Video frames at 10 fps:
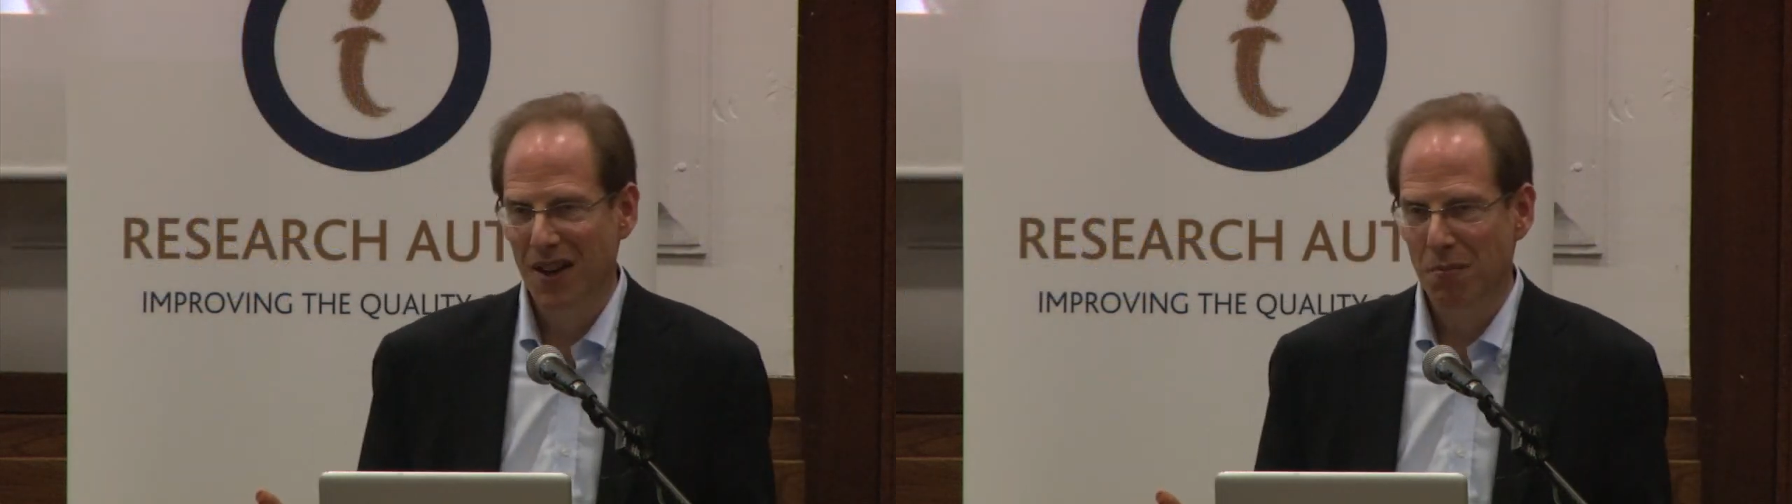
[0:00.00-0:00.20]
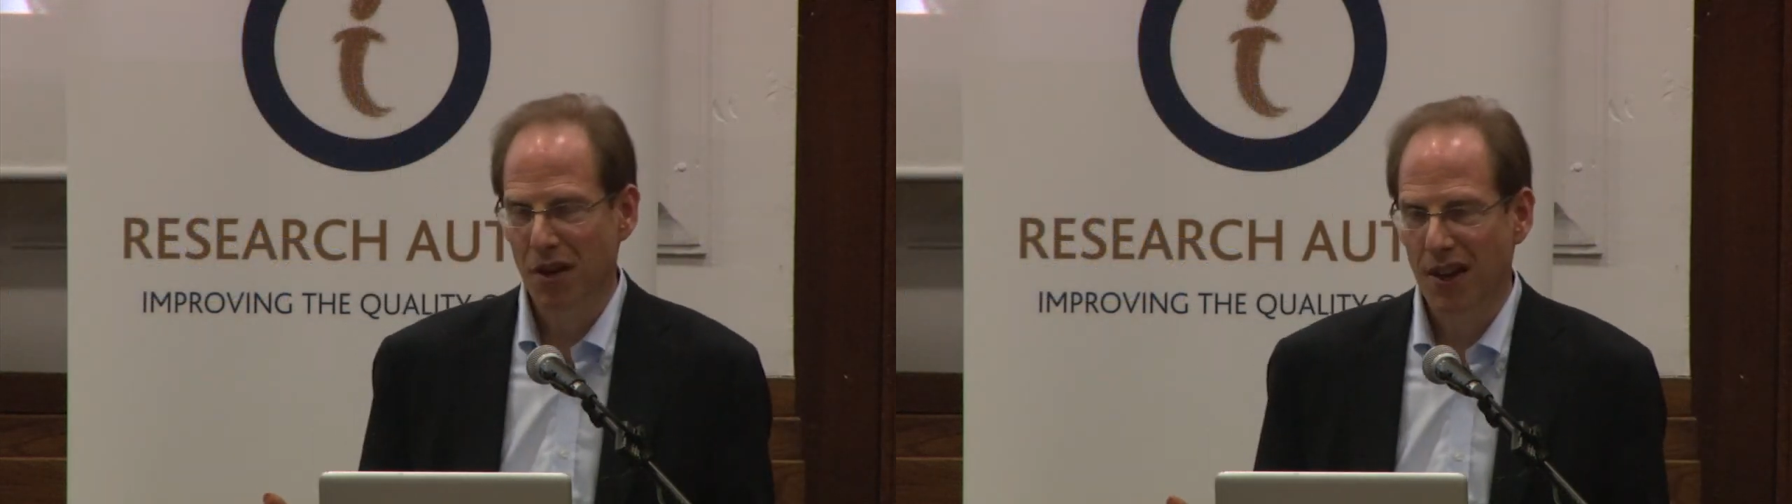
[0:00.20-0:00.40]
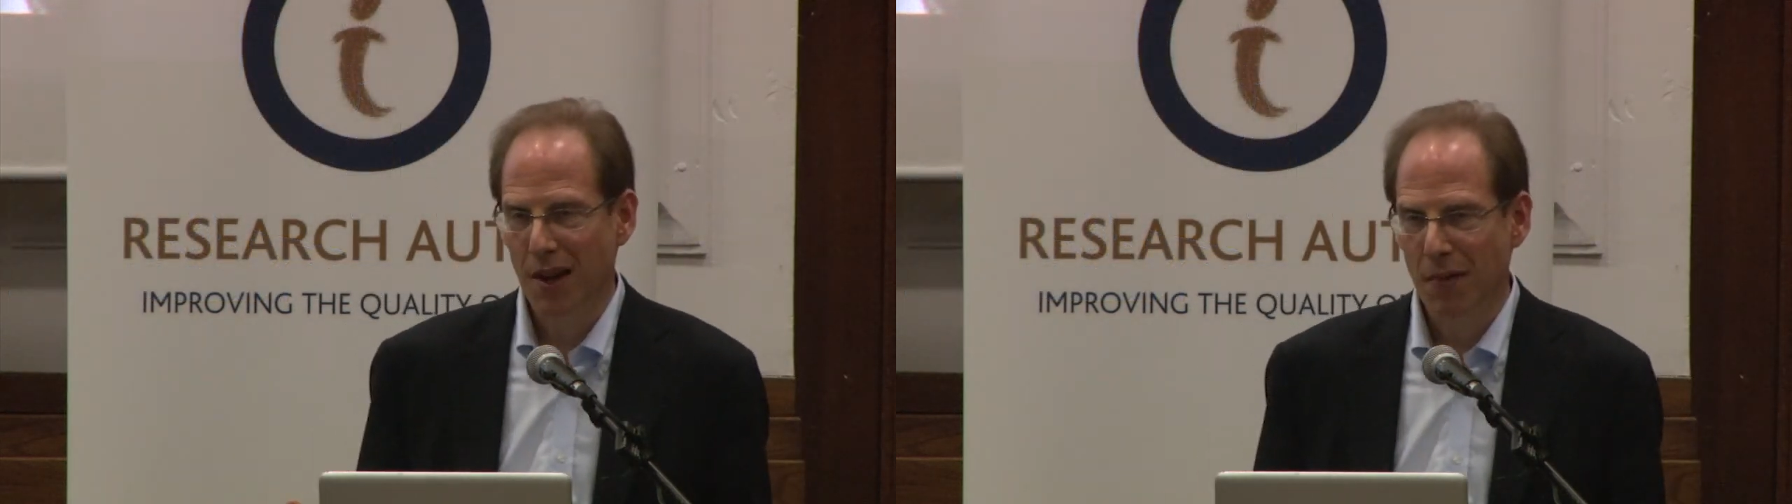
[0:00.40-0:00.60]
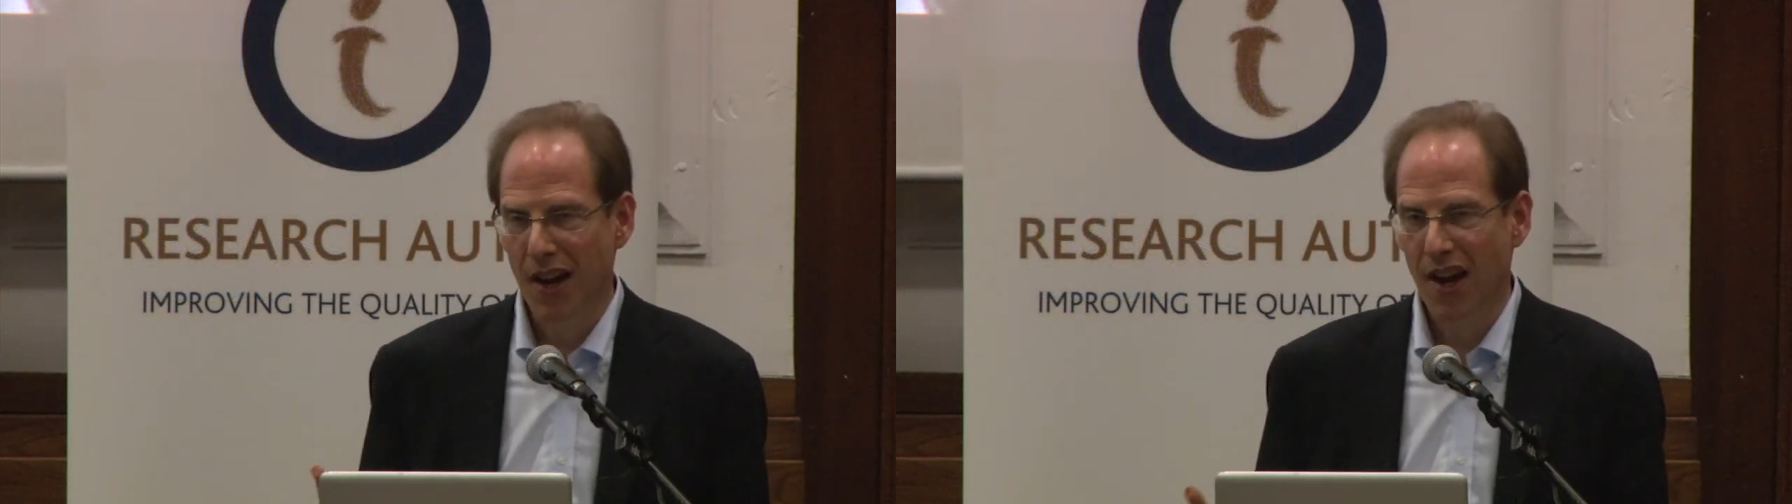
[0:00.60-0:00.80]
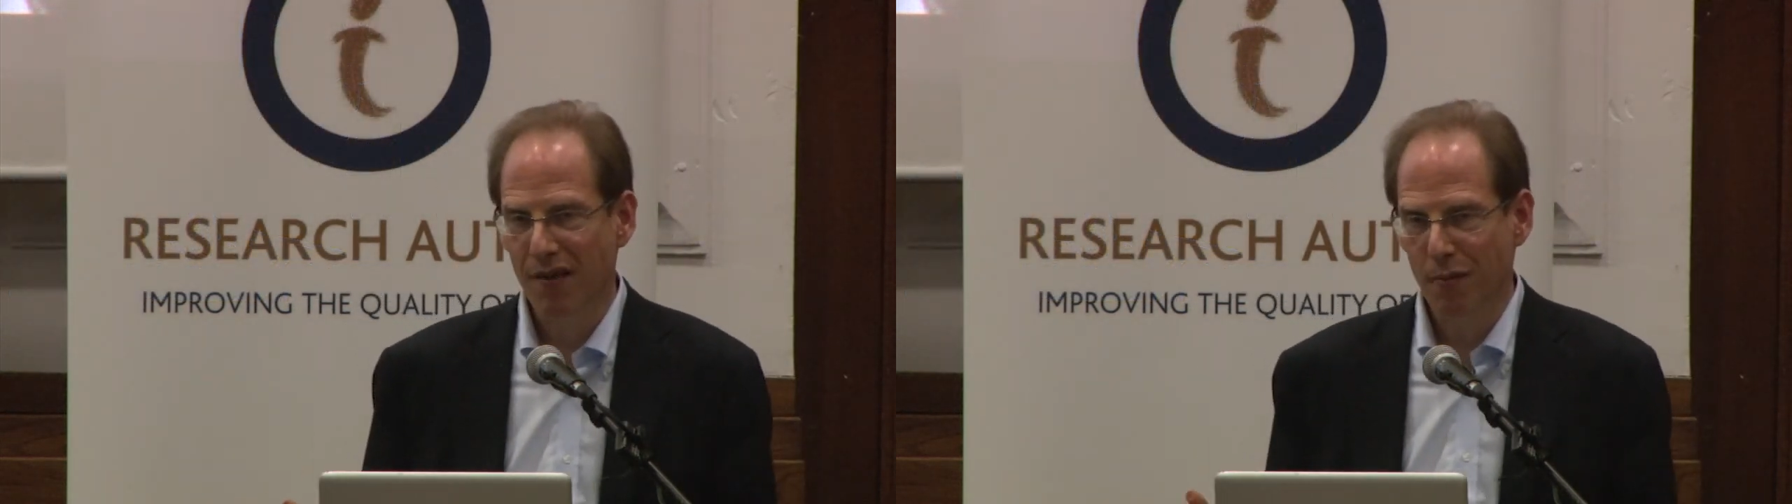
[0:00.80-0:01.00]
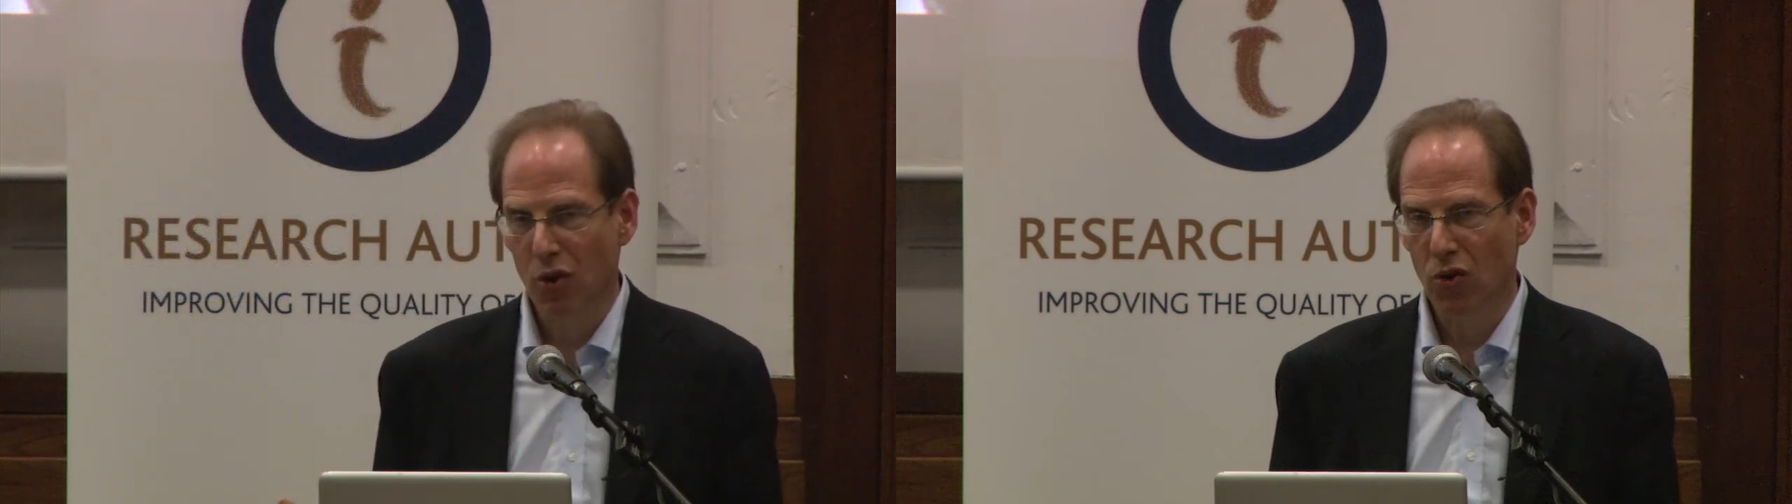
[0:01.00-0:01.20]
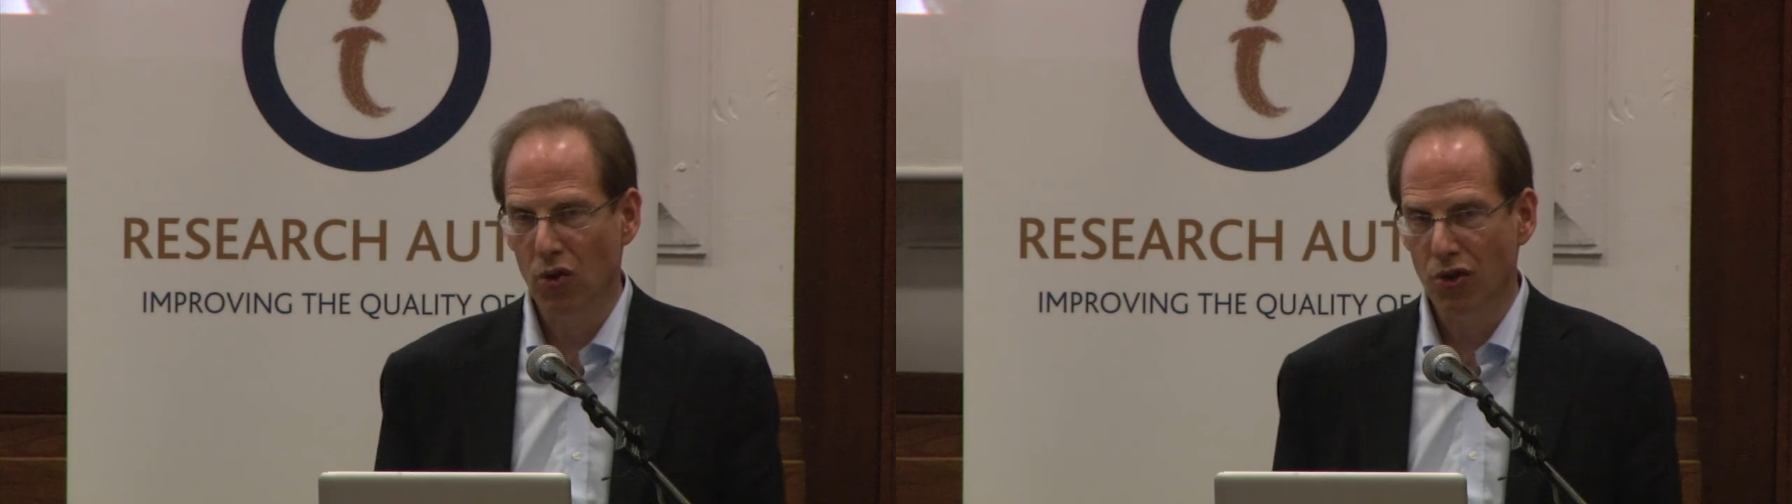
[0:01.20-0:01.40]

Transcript: but they may have more